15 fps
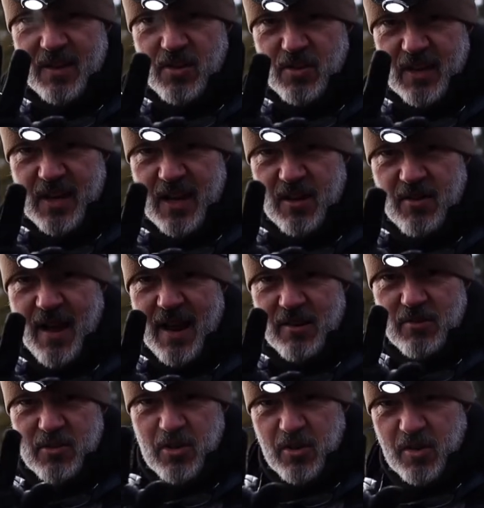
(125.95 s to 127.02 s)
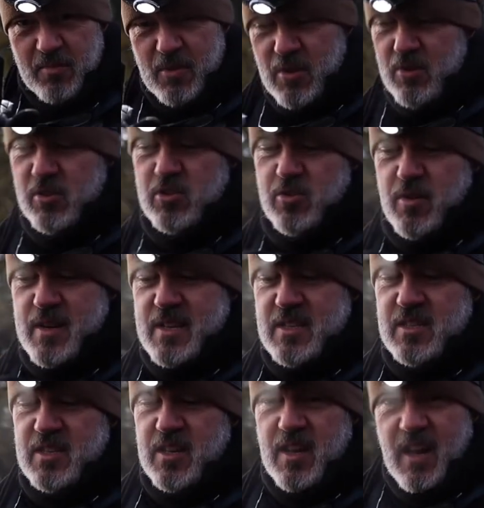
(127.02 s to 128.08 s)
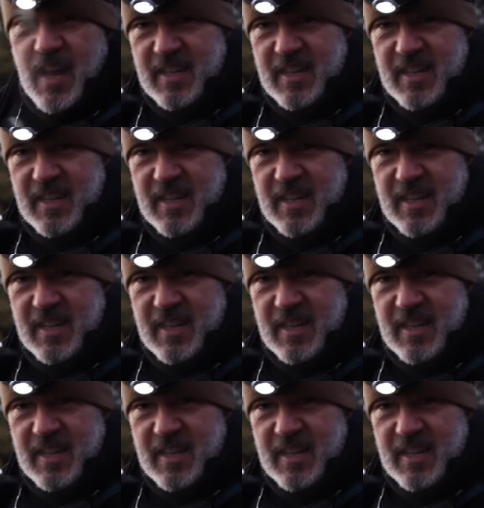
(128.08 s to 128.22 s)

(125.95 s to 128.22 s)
you can interact with your computer screens